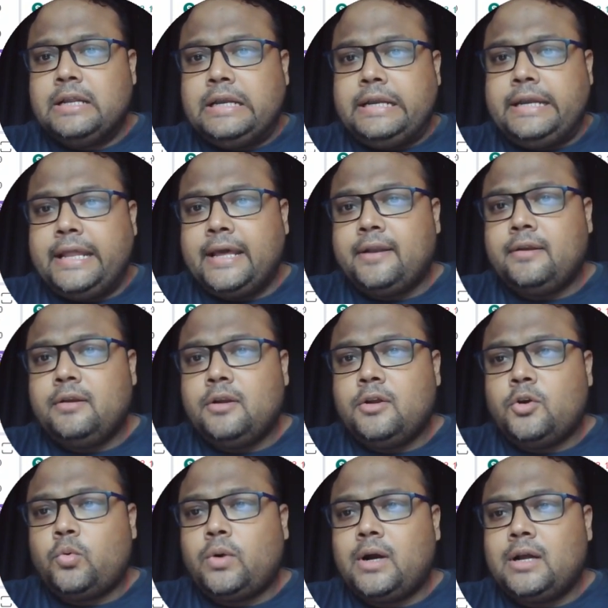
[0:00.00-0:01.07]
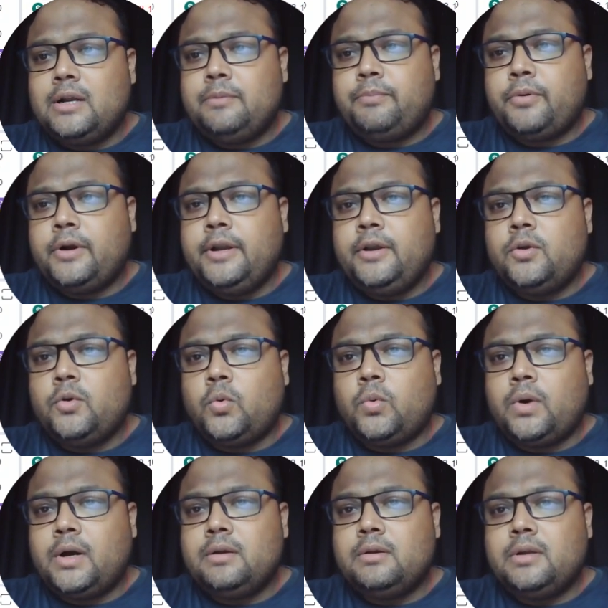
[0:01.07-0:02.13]
then
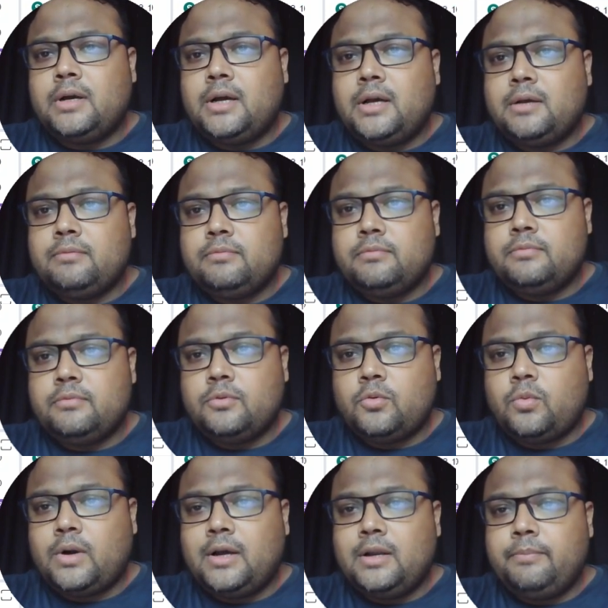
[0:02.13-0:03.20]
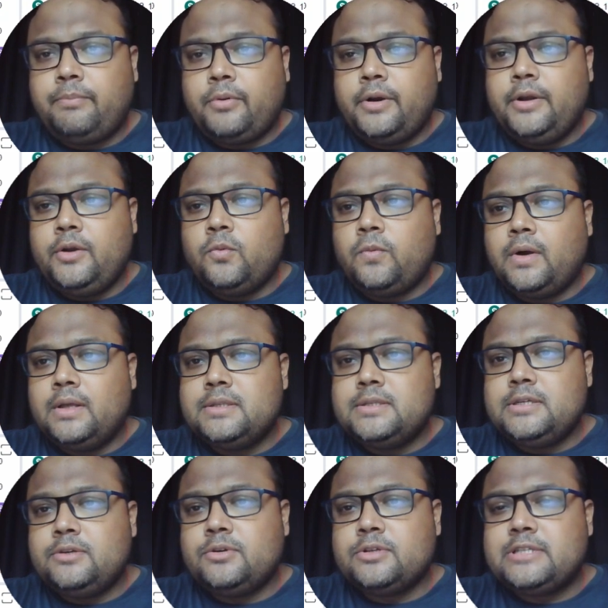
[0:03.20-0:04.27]

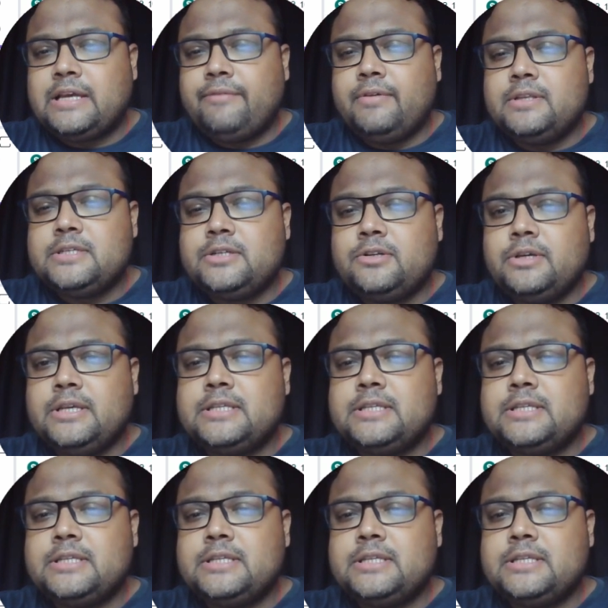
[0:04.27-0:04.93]
1.1070